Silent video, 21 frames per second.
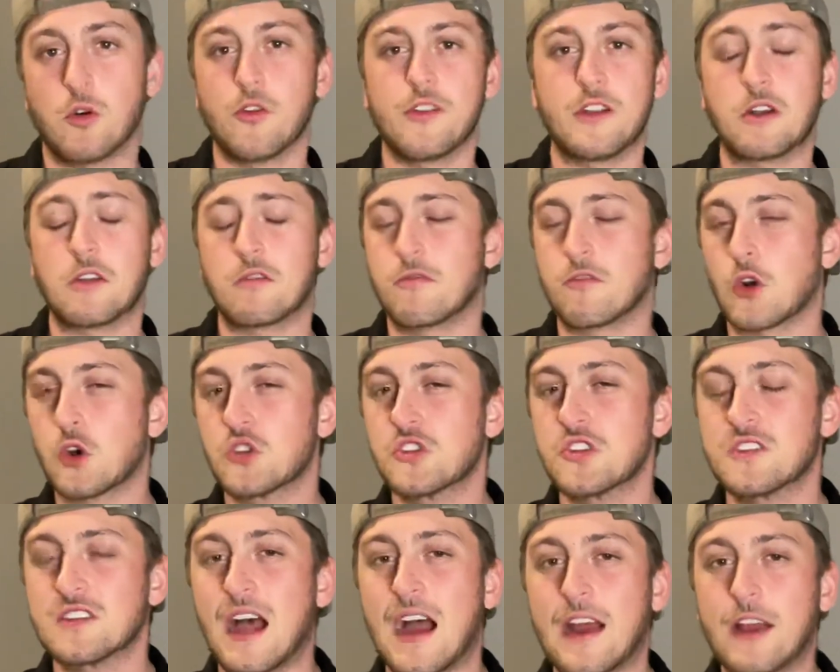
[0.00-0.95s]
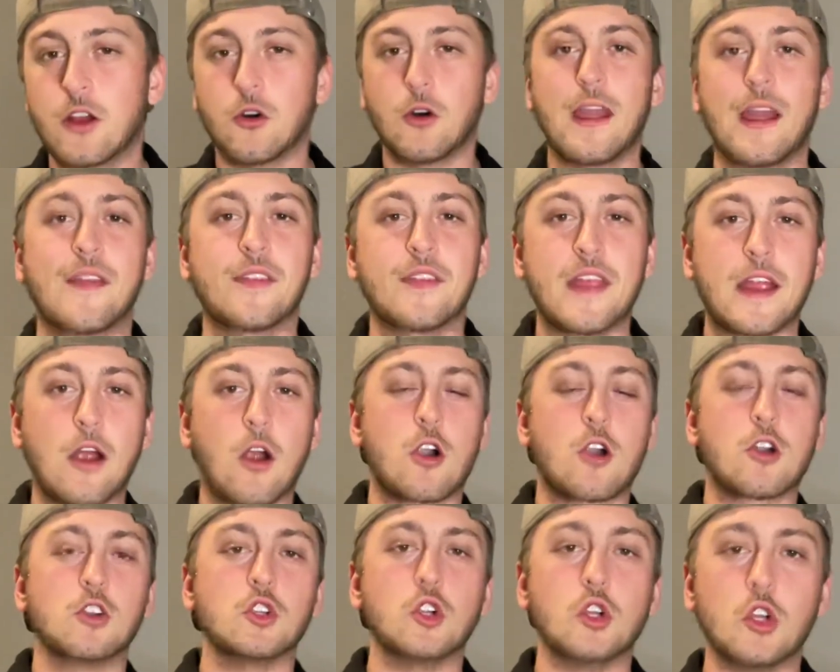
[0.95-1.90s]
They're versatile and they
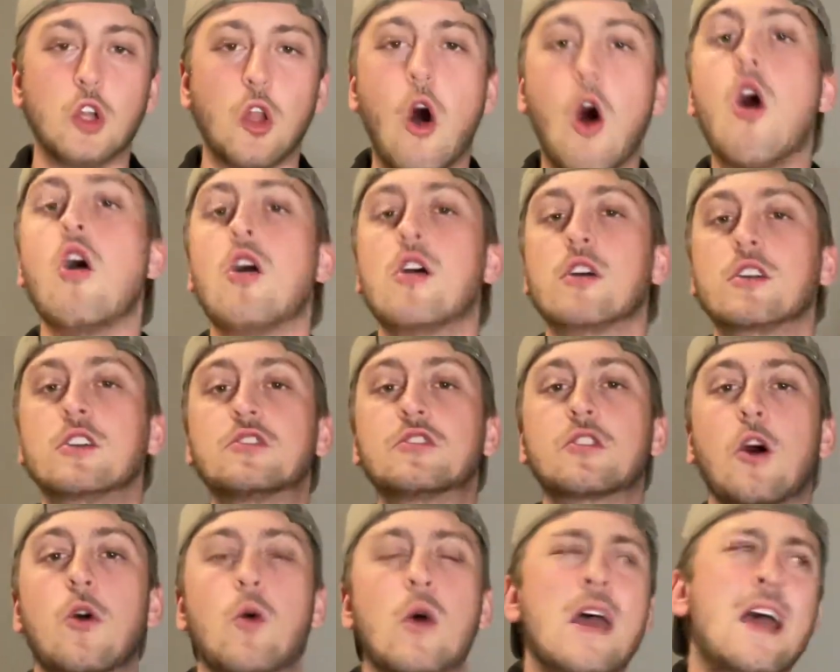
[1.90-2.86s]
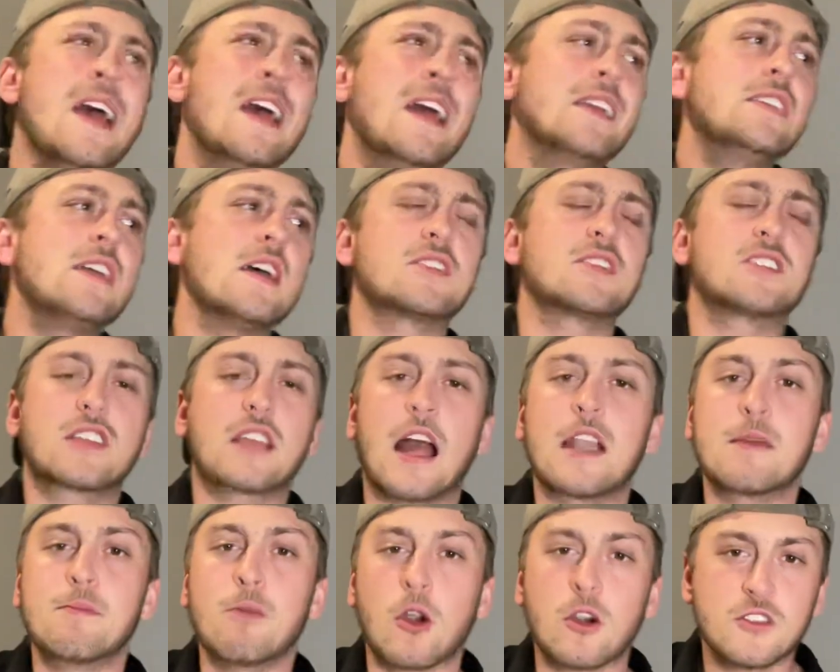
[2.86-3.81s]
are long. So yes, yeah,
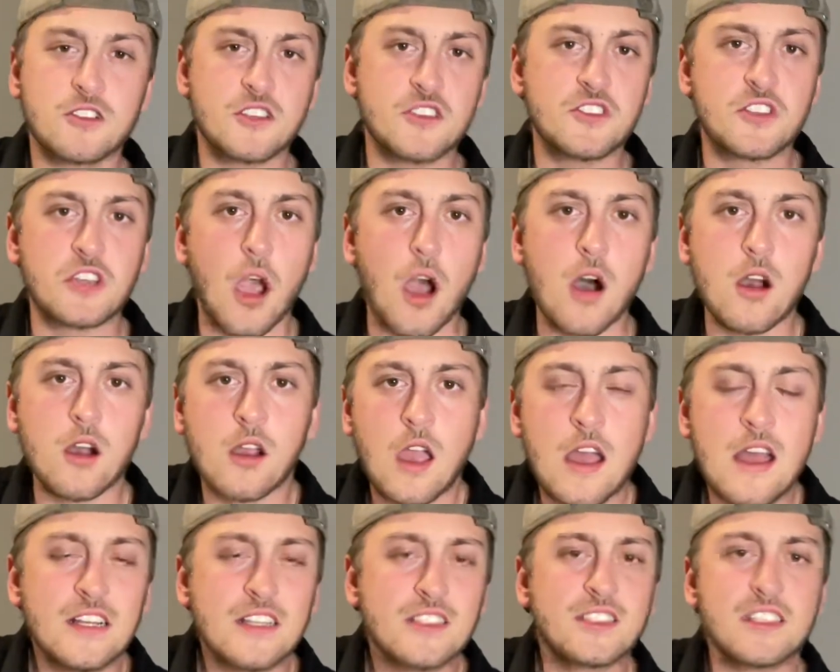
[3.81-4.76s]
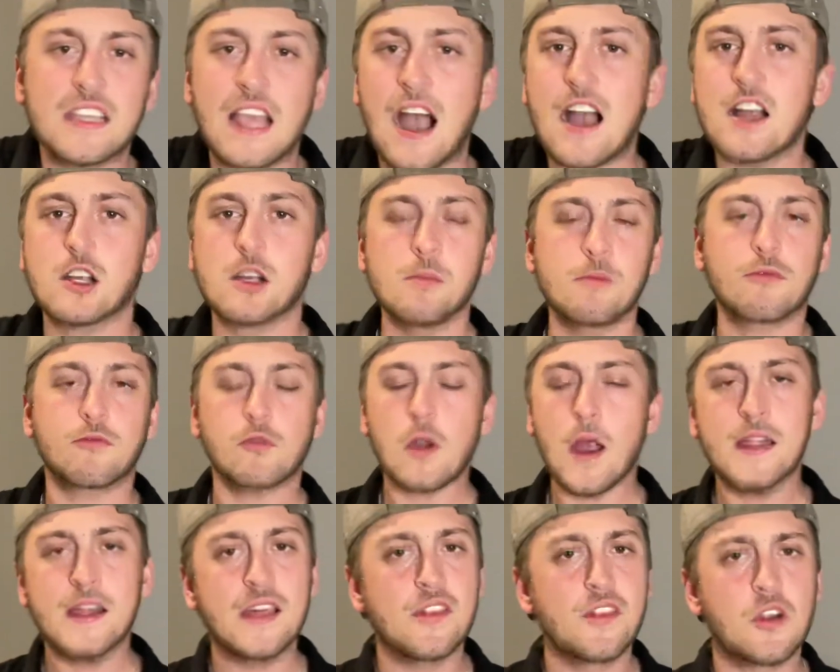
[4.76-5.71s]
Scottie Barnes is young. Siakam,
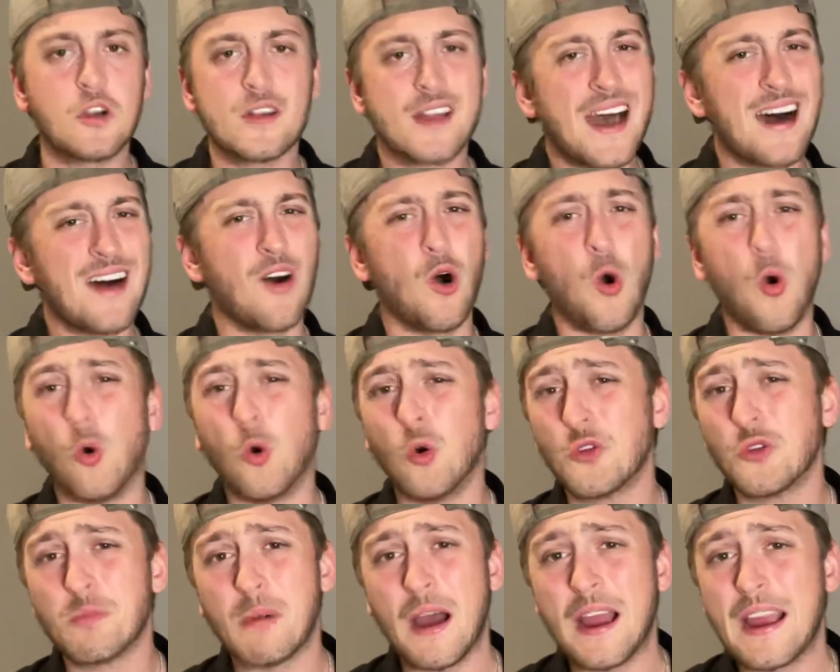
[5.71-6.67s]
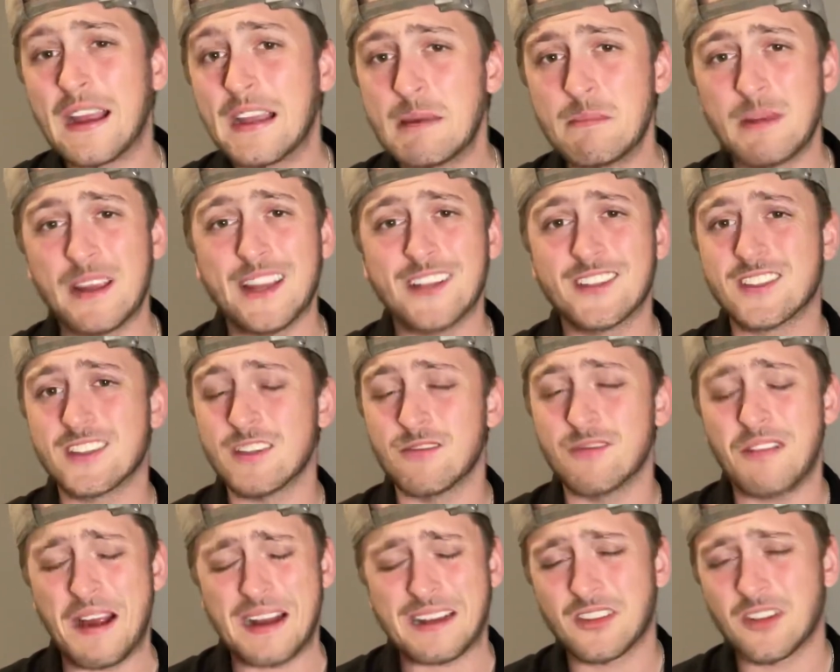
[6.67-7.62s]
Freddie, they're not old by any means. In
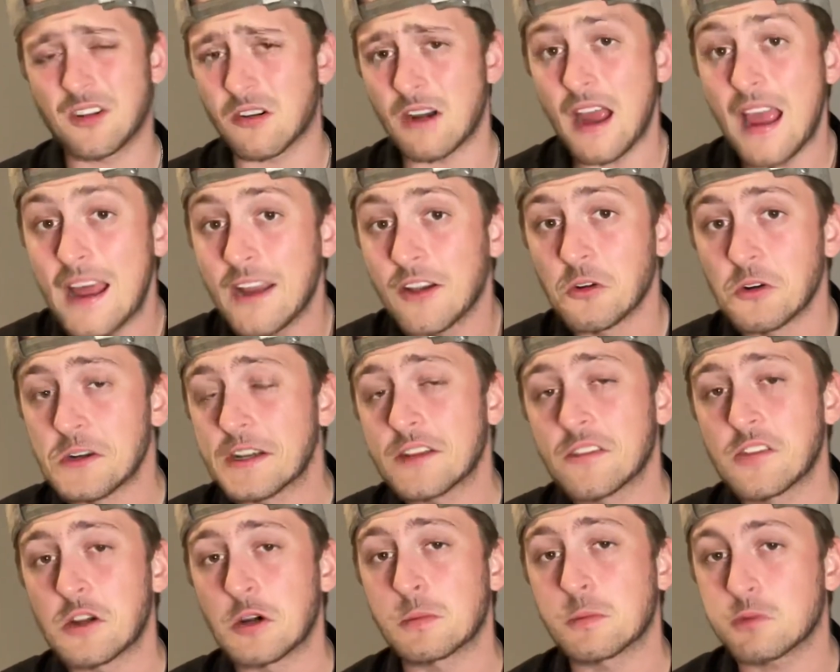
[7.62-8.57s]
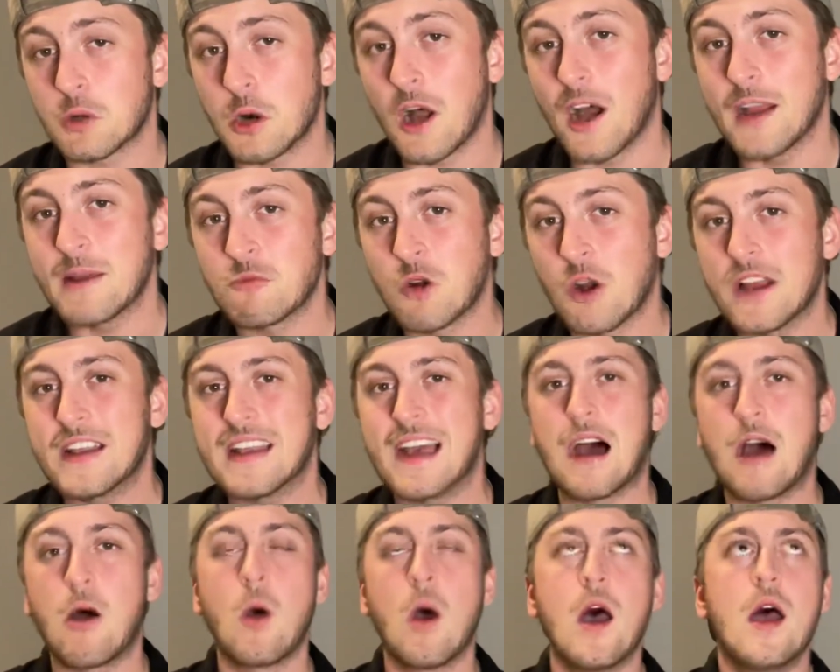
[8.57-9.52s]
fact, they're entering their prime right
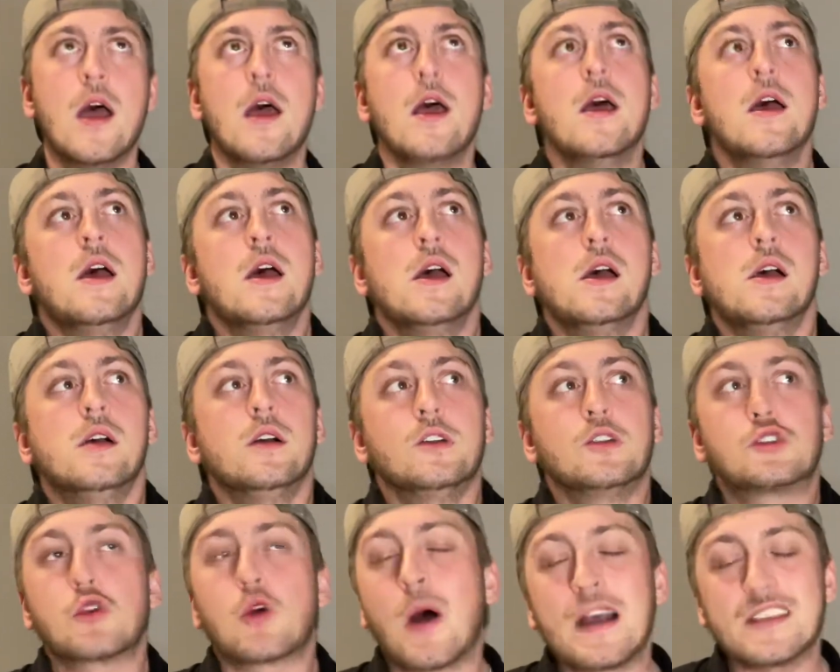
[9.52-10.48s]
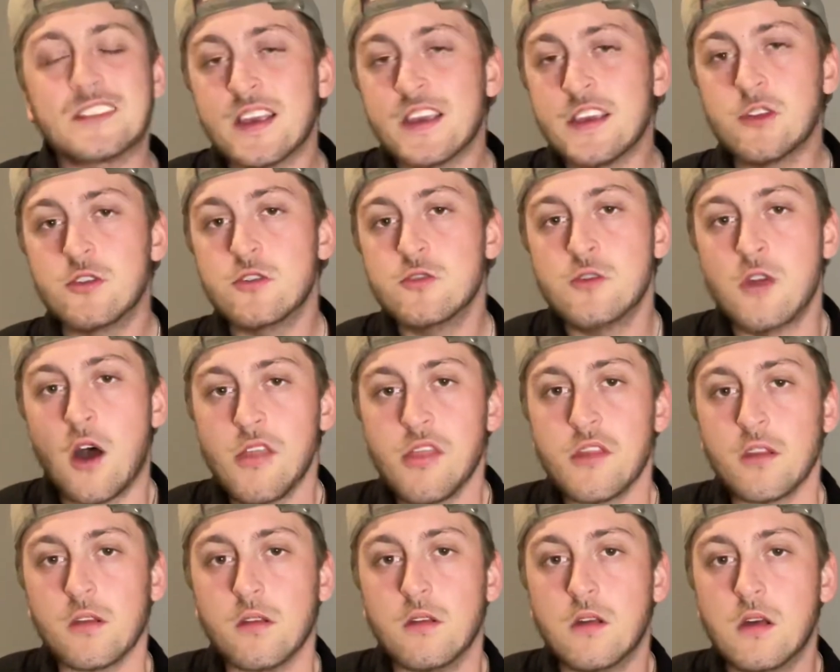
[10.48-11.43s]
now. So I say you do
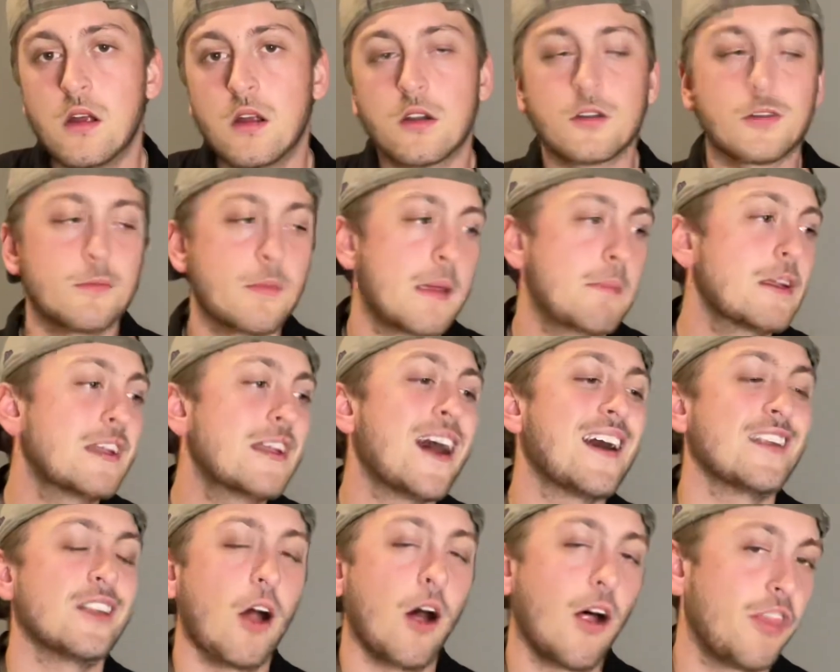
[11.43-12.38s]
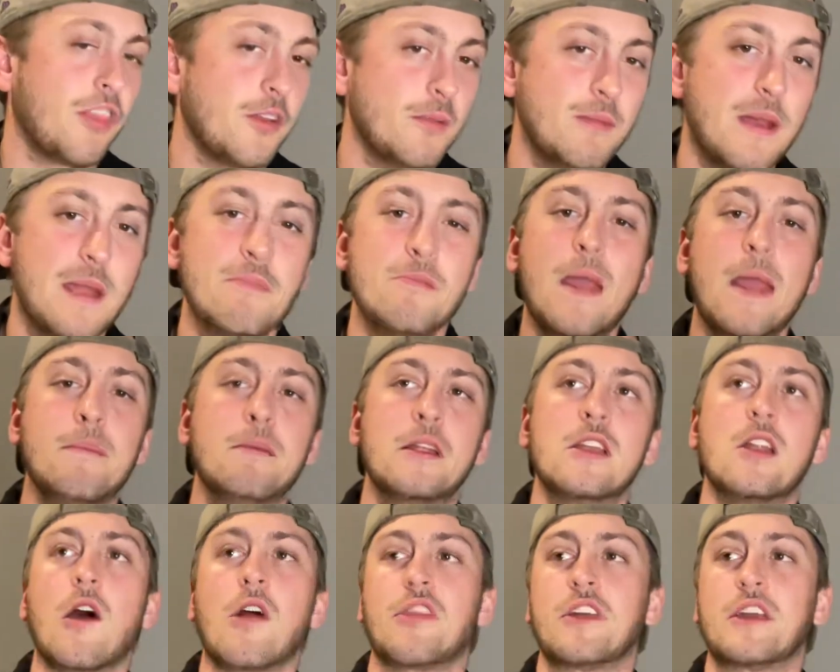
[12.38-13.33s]
nothing, or maybe not nothing. Maybe
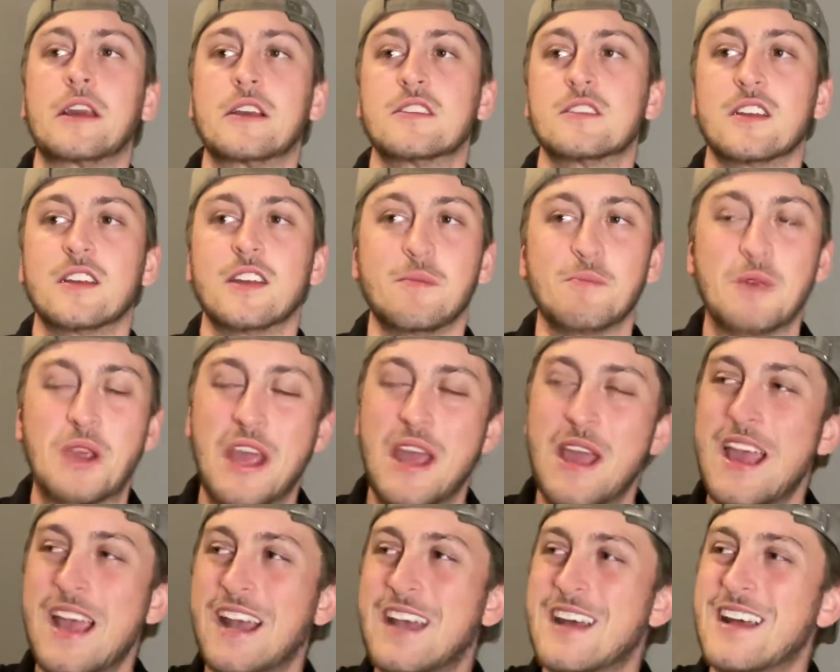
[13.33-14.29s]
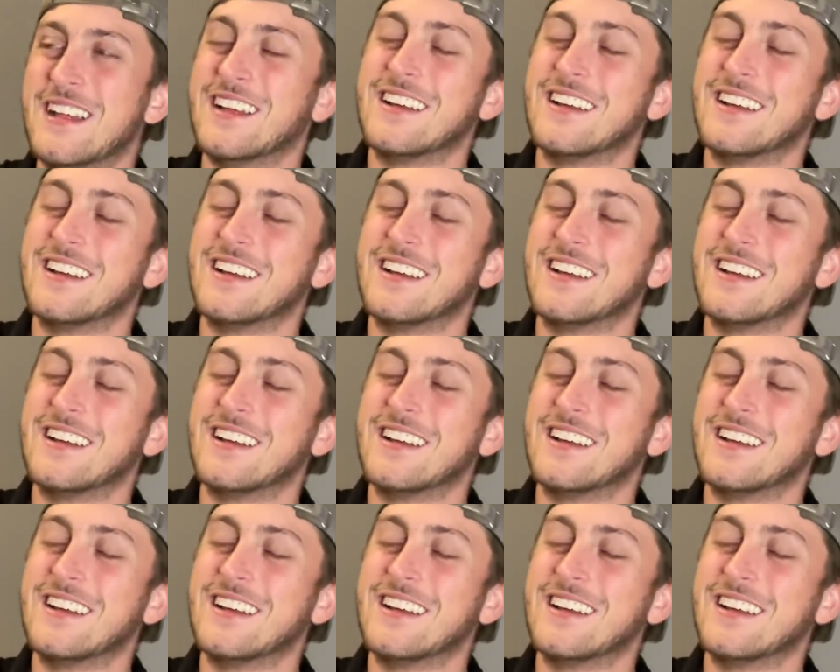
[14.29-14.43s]
nothing isn't it.